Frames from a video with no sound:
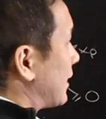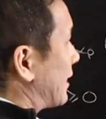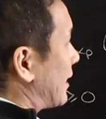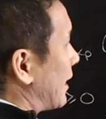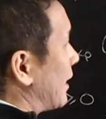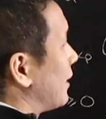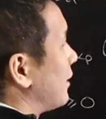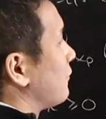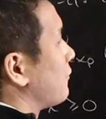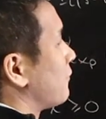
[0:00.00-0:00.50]

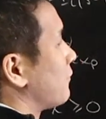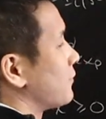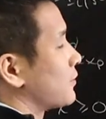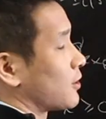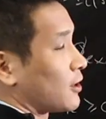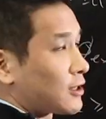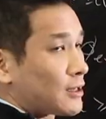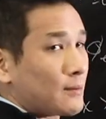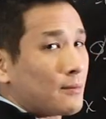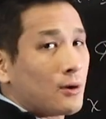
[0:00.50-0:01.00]
life
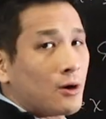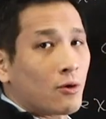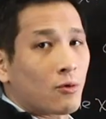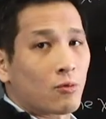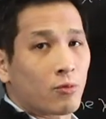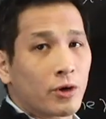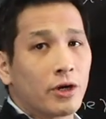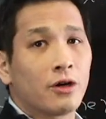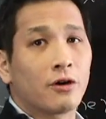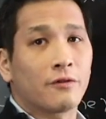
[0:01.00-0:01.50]
talking about
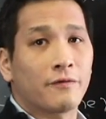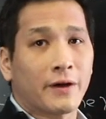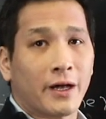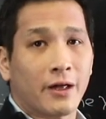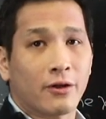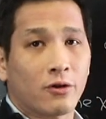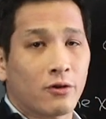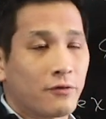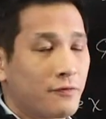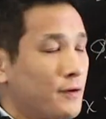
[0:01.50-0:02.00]
real
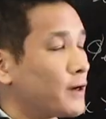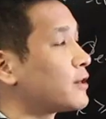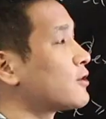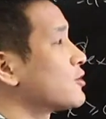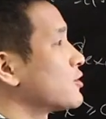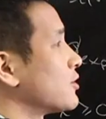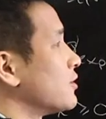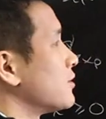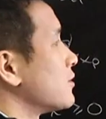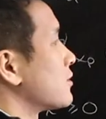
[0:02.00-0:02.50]
valued
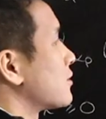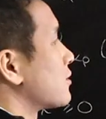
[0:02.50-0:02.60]
functions,